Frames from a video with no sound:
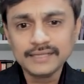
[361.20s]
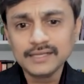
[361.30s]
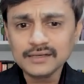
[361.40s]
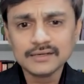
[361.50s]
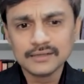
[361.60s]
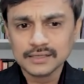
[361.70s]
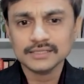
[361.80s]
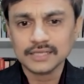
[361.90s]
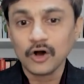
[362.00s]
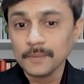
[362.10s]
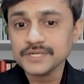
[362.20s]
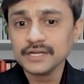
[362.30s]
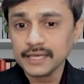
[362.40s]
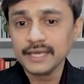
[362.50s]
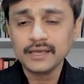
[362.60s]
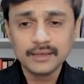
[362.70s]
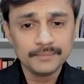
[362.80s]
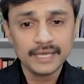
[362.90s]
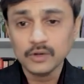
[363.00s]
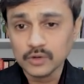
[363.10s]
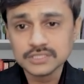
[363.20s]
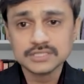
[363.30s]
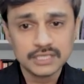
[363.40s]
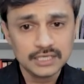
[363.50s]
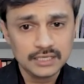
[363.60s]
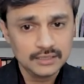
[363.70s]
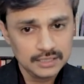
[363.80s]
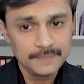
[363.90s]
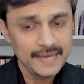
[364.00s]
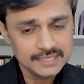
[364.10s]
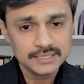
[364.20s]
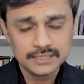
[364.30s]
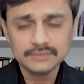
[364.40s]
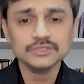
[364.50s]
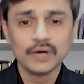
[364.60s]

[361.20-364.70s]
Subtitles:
think the option A may looks the best thing.